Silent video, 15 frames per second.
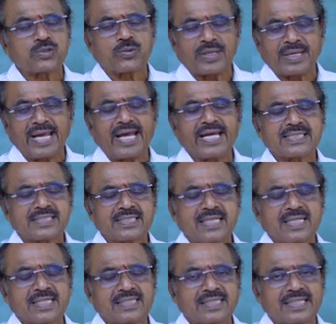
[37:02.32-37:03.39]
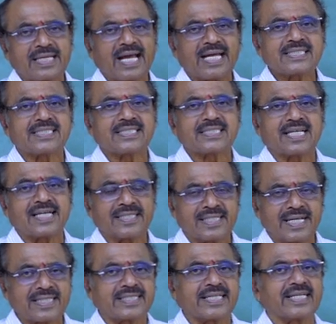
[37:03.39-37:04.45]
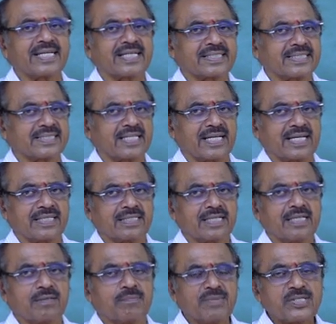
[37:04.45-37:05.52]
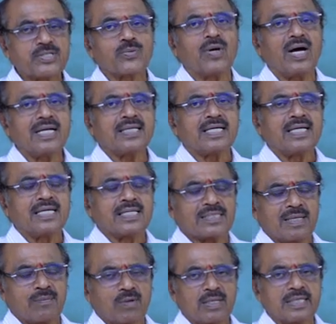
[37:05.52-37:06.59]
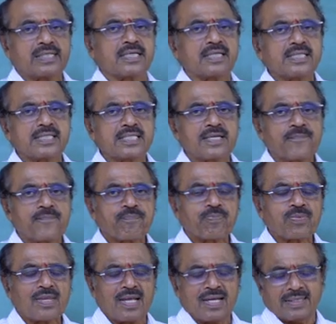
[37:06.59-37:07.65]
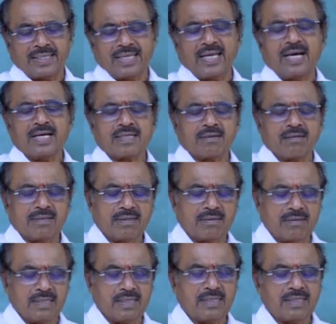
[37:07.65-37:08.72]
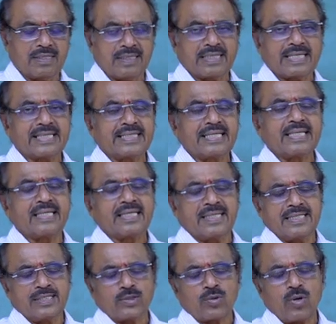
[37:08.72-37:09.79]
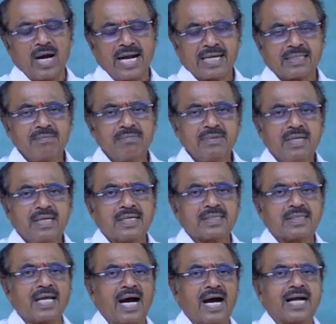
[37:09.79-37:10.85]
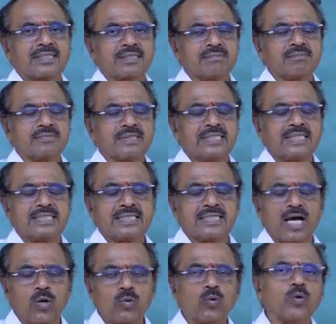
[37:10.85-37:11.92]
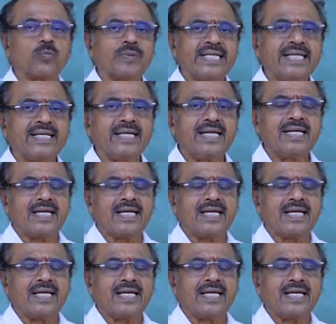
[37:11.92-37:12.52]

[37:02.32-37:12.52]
through a gas, the gas is conducting electric current. Means what? The molecules, they are getting into atom. The atom is now opening,